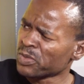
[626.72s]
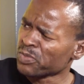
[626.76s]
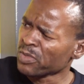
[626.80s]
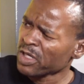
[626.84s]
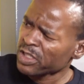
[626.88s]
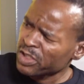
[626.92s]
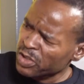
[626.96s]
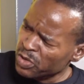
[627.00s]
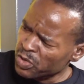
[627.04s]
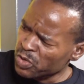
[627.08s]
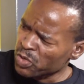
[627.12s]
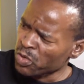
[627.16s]

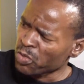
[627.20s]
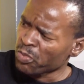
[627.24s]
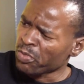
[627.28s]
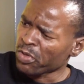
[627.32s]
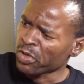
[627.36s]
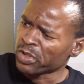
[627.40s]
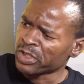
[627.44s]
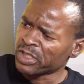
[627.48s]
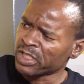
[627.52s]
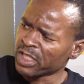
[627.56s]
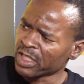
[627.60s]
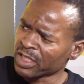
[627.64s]
much as you're
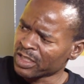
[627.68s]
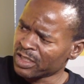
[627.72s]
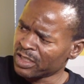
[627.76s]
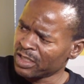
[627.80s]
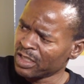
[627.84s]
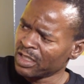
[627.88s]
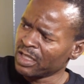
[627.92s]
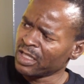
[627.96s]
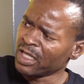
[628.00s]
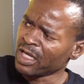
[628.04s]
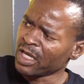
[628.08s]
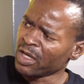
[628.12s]

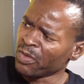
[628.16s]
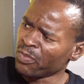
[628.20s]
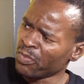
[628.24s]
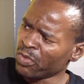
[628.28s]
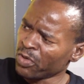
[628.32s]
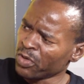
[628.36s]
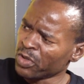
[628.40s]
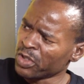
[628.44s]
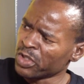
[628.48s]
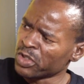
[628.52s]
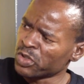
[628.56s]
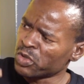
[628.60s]
protecting the
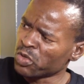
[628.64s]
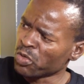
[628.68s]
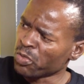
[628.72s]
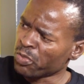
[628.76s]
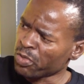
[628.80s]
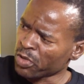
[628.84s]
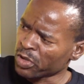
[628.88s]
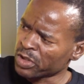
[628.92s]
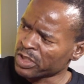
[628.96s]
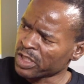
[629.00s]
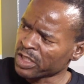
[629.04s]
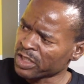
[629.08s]
employees, you're
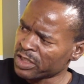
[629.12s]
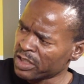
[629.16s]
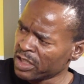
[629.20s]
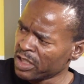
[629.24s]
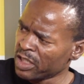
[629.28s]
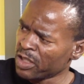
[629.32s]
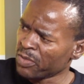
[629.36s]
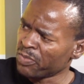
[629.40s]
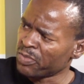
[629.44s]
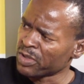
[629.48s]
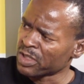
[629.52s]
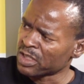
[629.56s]
protecting
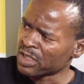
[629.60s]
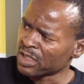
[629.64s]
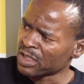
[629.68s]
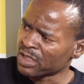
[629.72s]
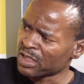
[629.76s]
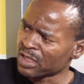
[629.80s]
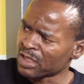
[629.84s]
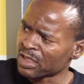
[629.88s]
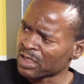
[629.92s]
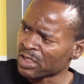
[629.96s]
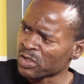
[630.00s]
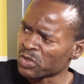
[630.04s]
the
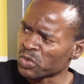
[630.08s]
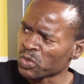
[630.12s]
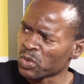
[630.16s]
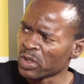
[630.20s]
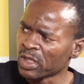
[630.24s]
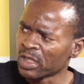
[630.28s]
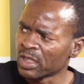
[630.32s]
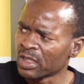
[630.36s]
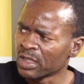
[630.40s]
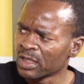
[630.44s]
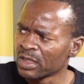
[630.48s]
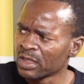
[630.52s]
businesses as well.